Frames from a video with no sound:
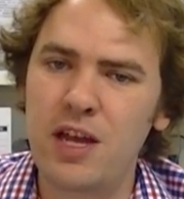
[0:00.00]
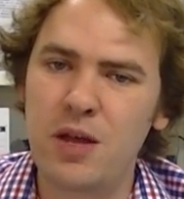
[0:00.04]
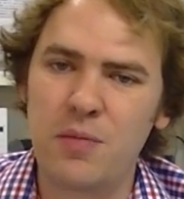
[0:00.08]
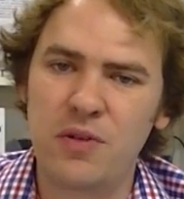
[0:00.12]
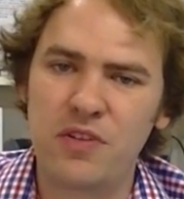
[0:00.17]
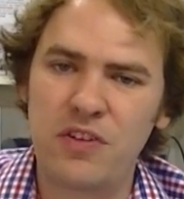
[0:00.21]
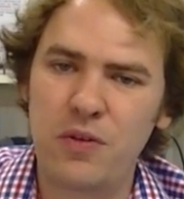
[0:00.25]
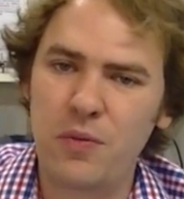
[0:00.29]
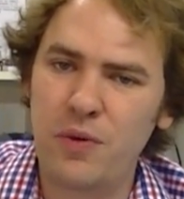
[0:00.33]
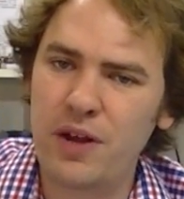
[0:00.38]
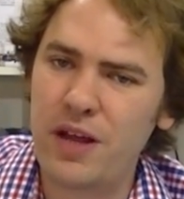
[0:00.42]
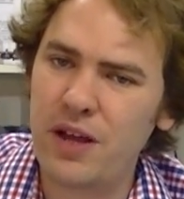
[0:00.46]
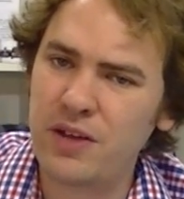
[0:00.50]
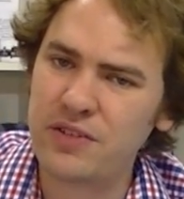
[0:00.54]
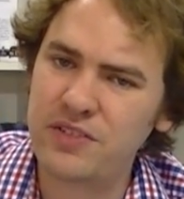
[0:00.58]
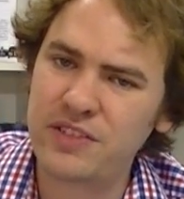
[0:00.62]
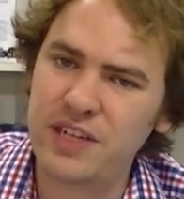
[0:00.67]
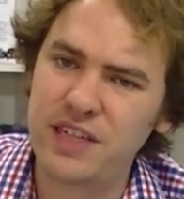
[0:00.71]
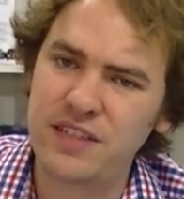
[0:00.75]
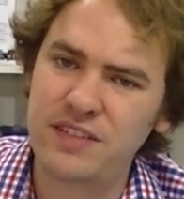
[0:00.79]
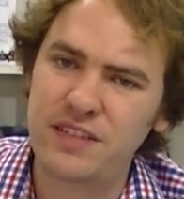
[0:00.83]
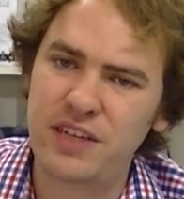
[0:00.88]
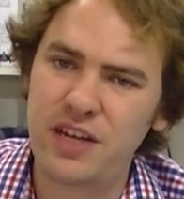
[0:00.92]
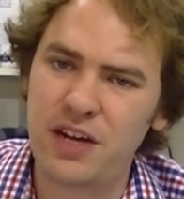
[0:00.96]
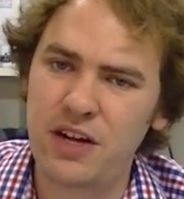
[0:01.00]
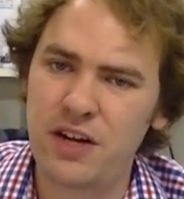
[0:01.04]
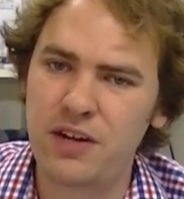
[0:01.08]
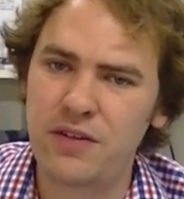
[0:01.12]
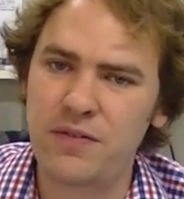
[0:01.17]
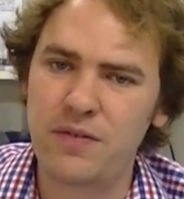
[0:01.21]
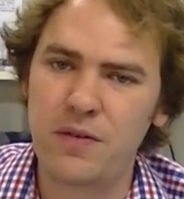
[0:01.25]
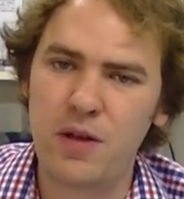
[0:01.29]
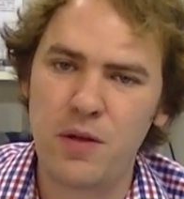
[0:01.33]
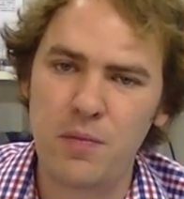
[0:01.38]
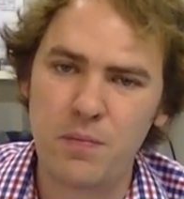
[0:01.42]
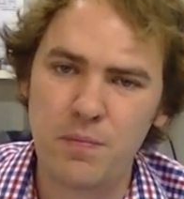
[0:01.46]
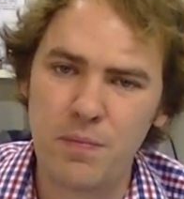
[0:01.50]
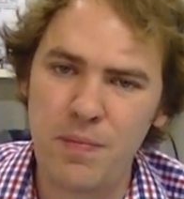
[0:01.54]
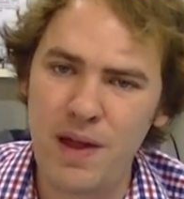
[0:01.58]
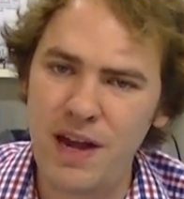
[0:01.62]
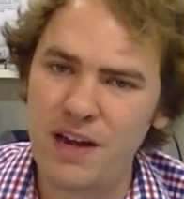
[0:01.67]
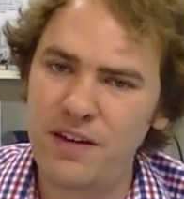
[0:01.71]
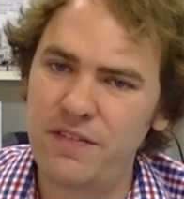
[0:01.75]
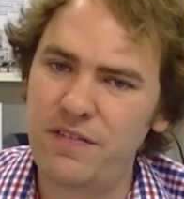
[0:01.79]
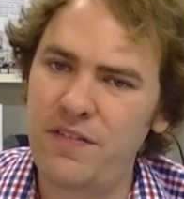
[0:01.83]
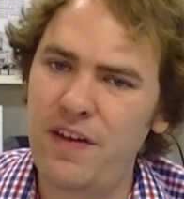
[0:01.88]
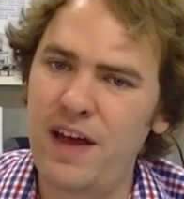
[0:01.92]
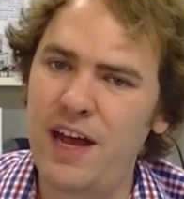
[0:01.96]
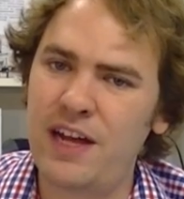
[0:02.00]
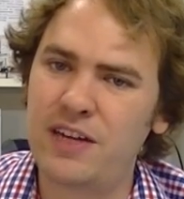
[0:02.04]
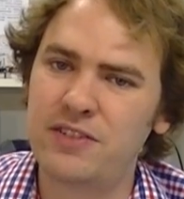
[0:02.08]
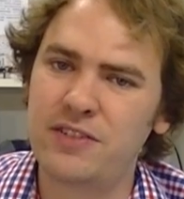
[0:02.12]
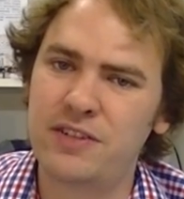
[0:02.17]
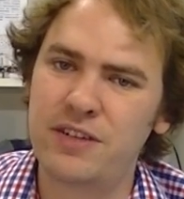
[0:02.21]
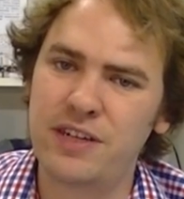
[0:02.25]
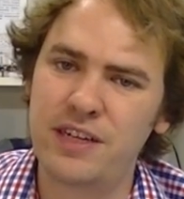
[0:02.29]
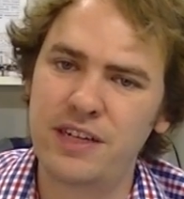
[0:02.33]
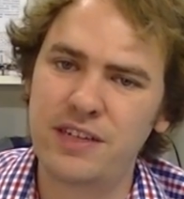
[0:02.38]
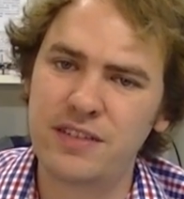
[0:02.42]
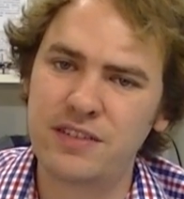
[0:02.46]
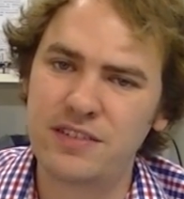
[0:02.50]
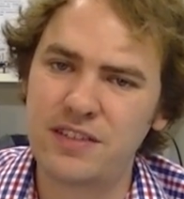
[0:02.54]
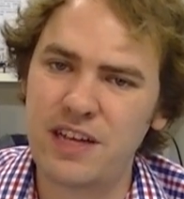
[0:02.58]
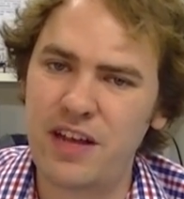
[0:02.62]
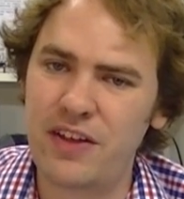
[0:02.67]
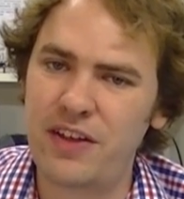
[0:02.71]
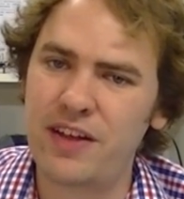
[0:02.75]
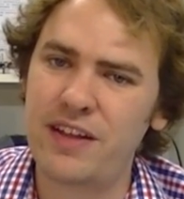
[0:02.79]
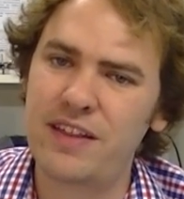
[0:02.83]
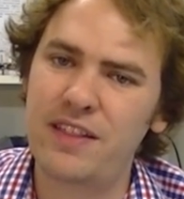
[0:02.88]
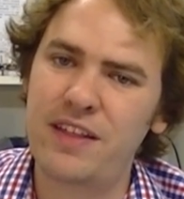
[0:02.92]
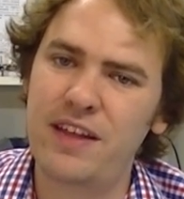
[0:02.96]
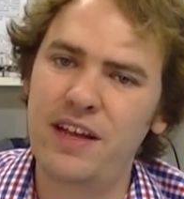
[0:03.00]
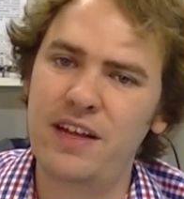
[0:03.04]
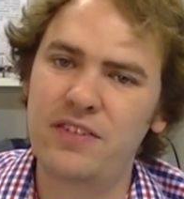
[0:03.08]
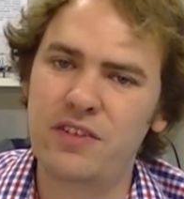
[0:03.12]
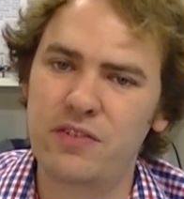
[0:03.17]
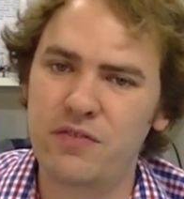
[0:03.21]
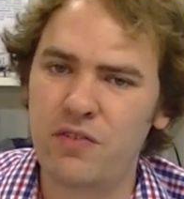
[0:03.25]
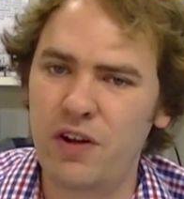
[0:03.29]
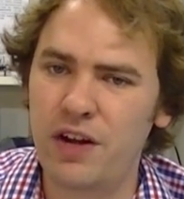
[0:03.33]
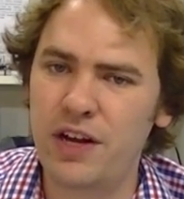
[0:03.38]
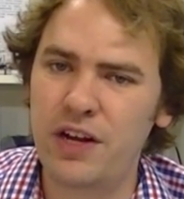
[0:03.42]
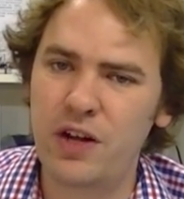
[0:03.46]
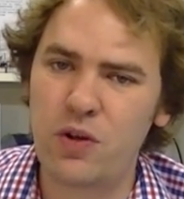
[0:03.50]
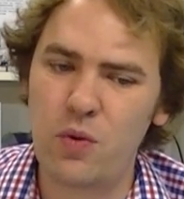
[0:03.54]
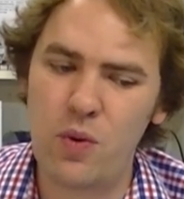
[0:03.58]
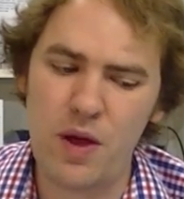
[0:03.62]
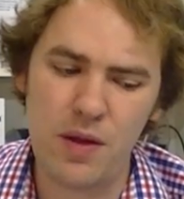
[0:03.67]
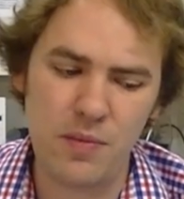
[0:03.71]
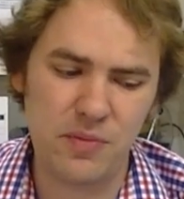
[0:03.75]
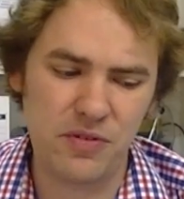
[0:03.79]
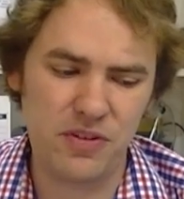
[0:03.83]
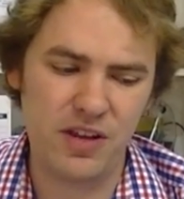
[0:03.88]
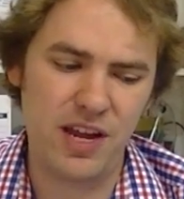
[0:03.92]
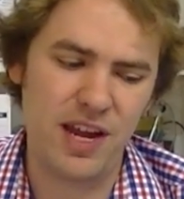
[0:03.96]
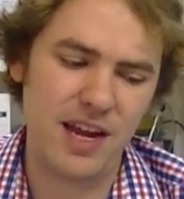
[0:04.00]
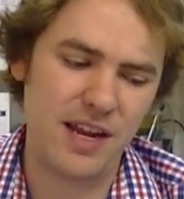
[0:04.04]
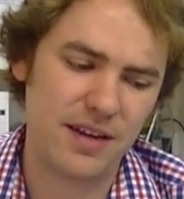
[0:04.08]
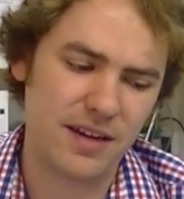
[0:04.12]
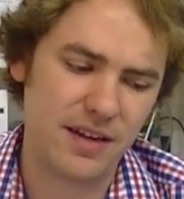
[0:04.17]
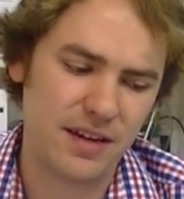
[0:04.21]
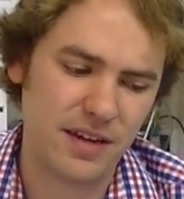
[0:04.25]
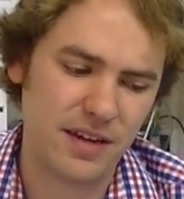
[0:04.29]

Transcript: but someone else takes care of manufacturing, selling things, and running a website.